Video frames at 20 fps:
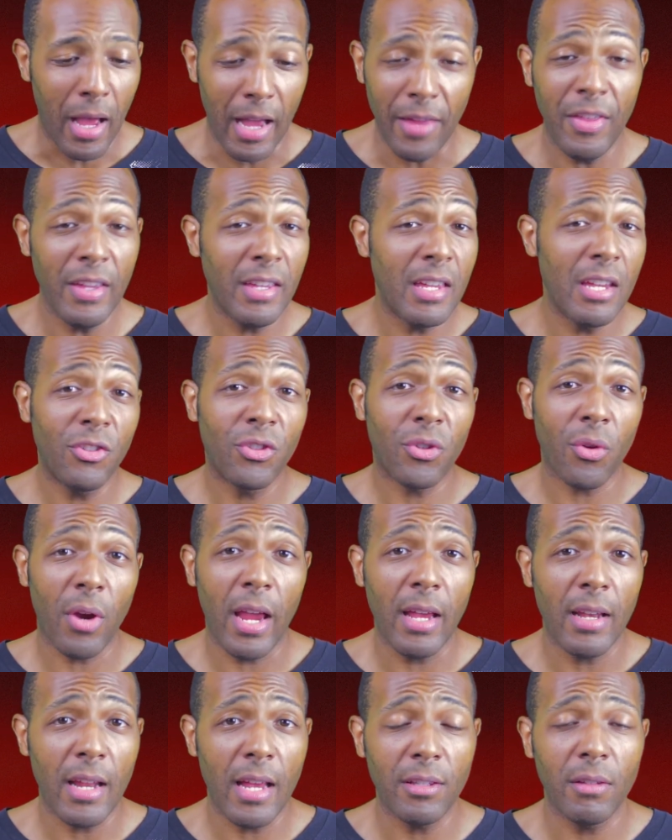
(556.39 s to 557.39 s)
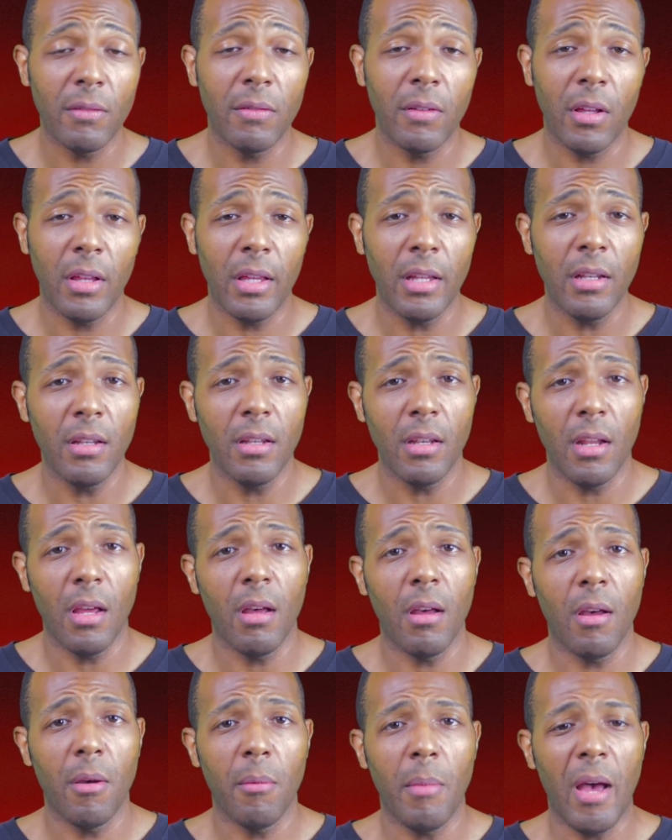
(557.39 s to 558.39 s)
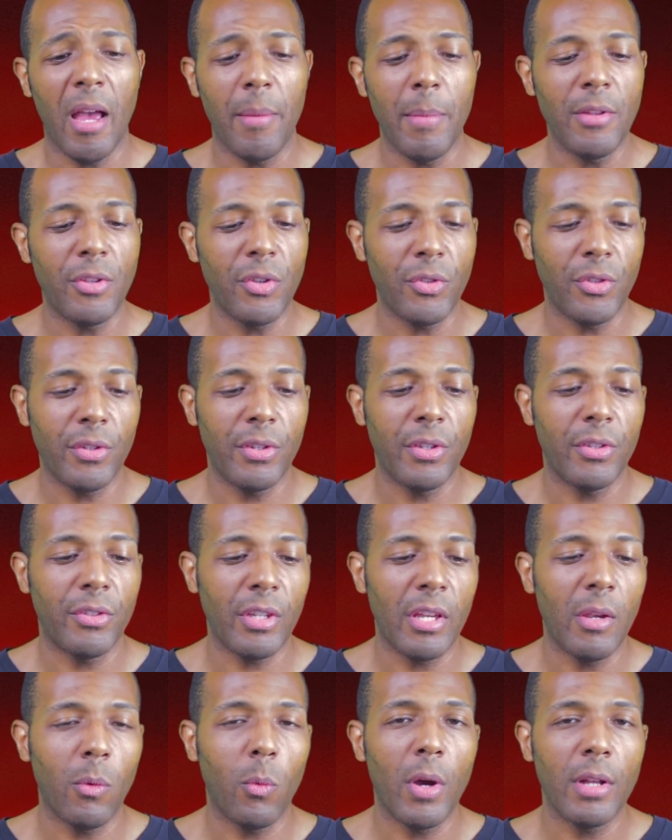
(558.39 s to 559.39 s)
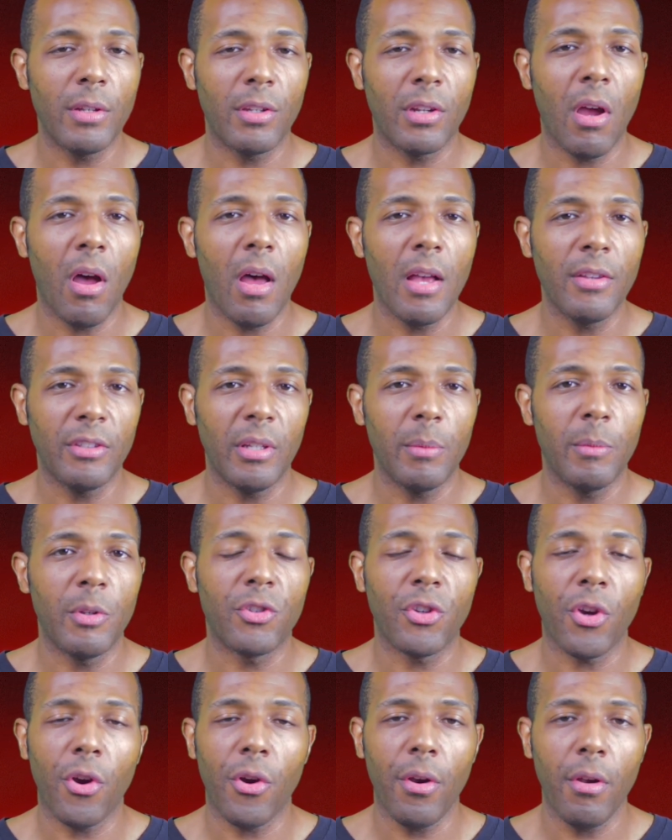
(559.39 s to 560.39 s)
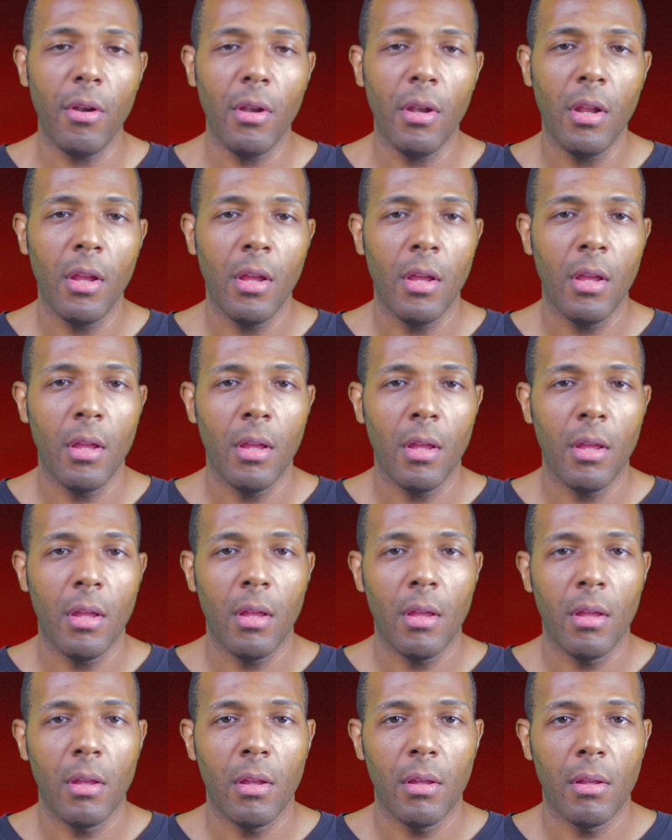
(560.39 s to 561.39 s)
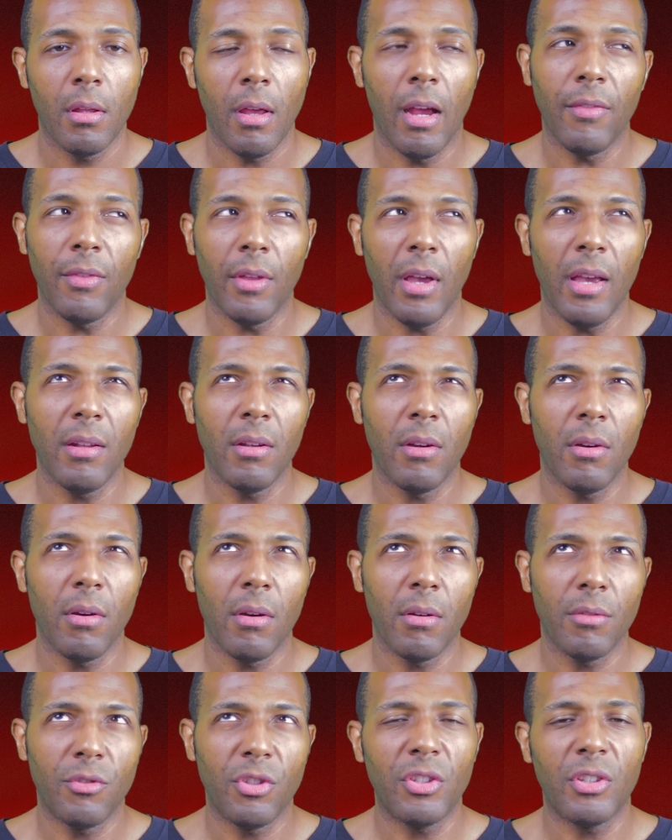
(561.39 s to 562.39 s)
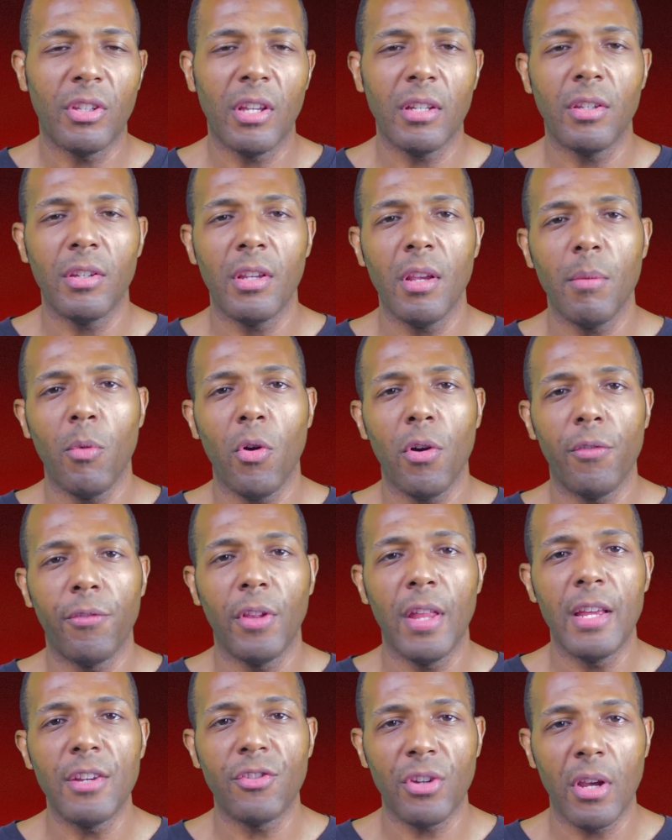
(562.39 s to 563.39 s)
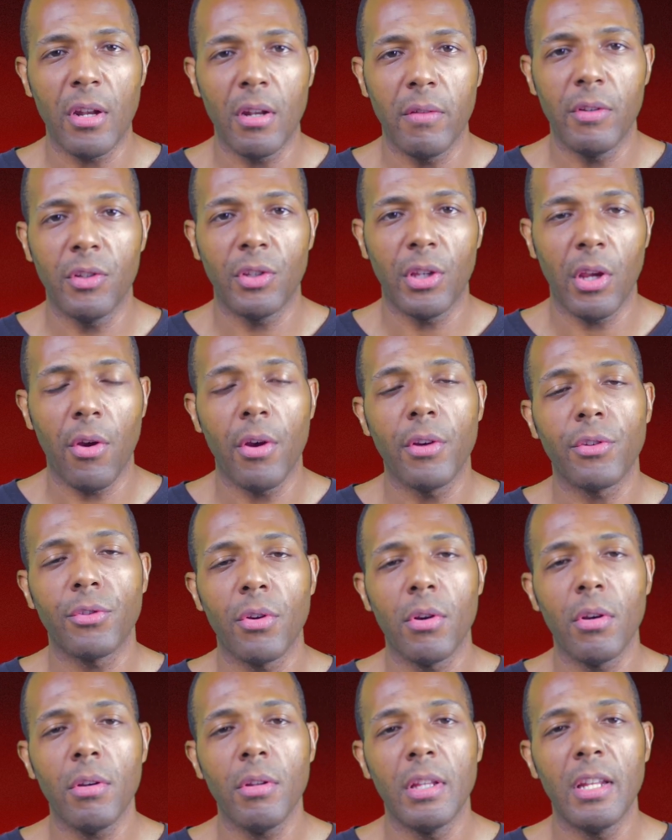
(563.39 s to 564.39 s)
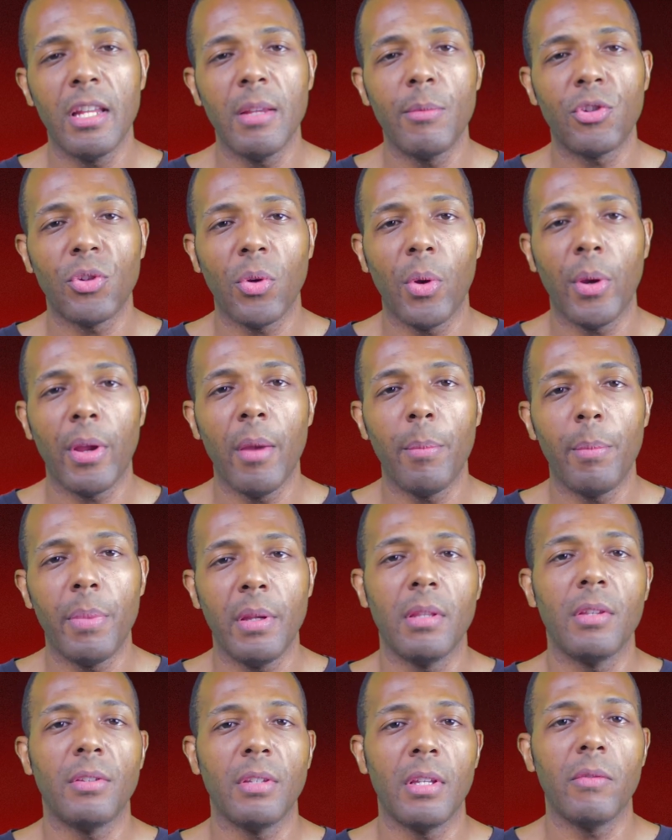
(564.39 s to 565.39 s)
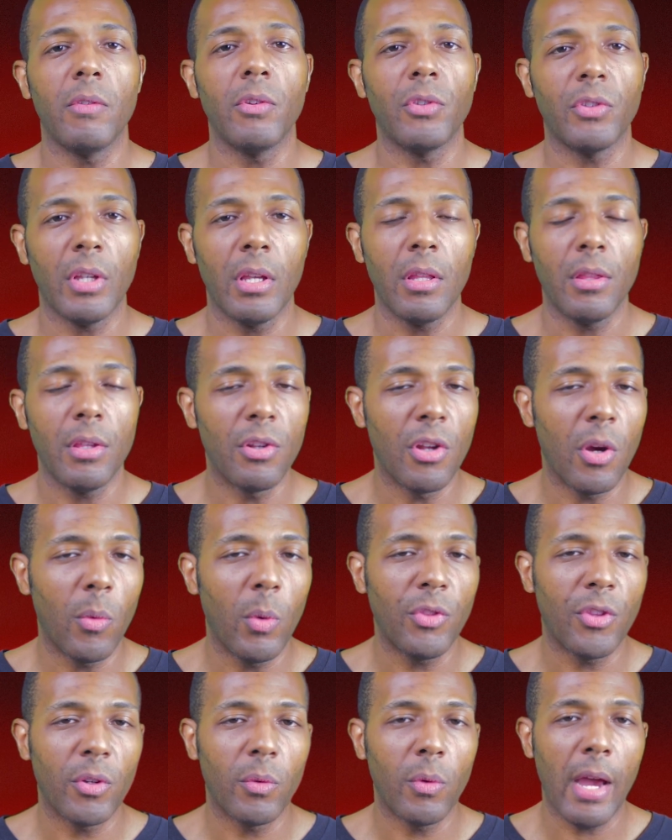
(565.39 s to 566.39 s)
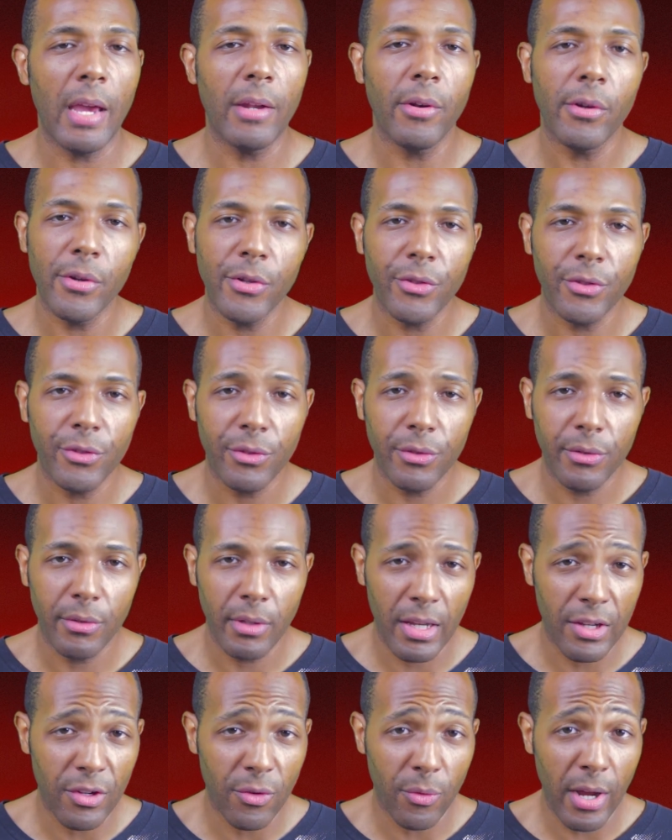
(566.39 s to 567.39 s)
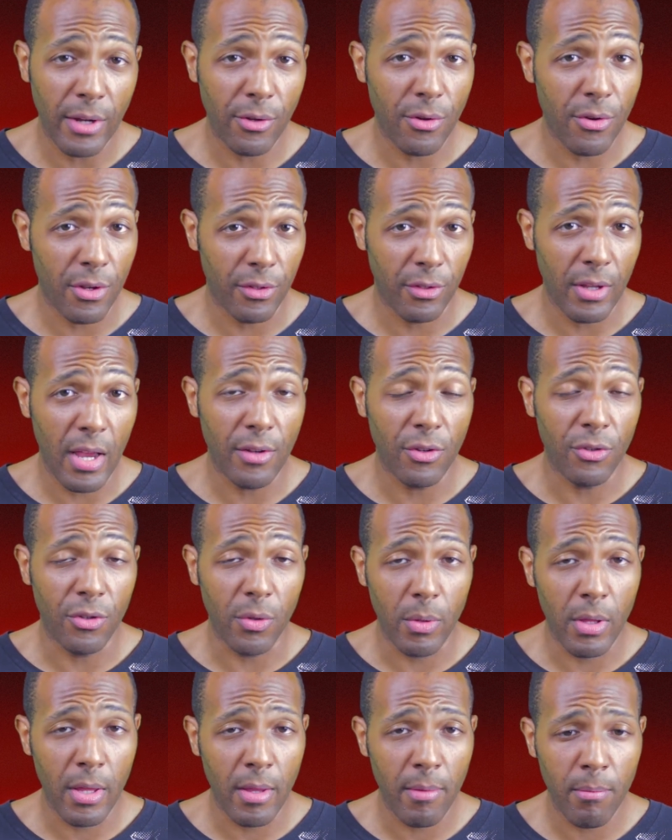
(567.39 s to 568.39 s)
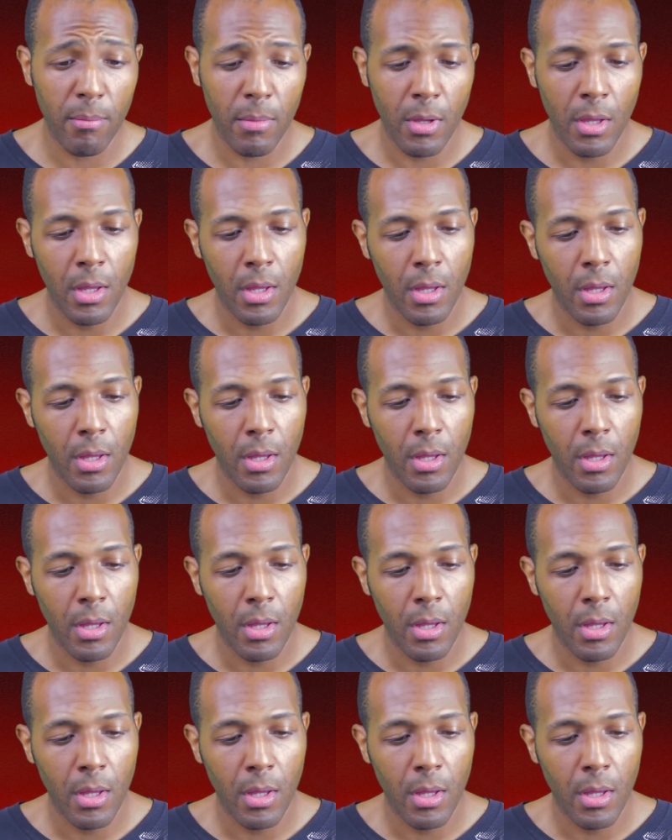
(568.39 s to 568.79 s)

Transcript: I think he's great as a villain. Um, I'm interested to see what caused him to turn. I, I or just get to get more fleshed out of his character than him showing up being this evil Sith. You know what the writers and directors decide to do with him.